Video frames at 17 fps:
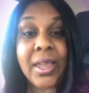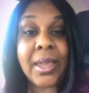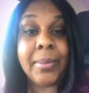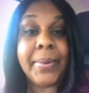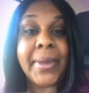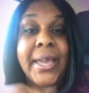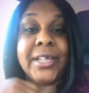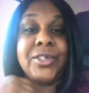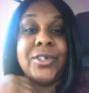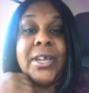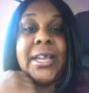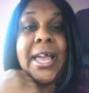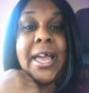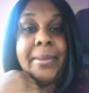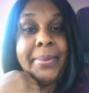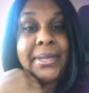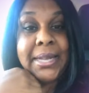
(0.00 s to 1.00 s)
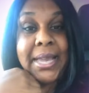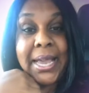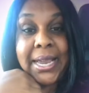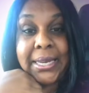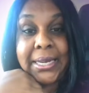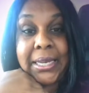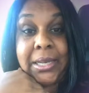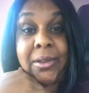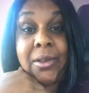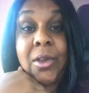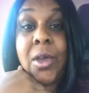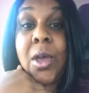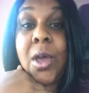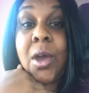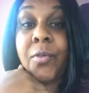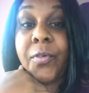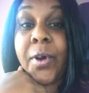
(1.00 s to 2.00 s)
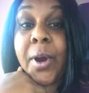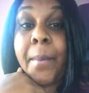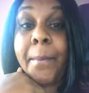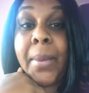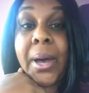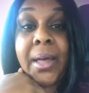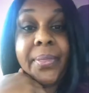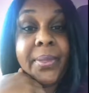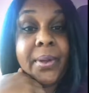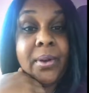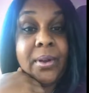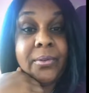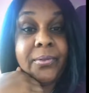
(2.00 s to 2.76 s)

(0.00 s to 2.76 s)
Hey Patrick, I've been hiding for a month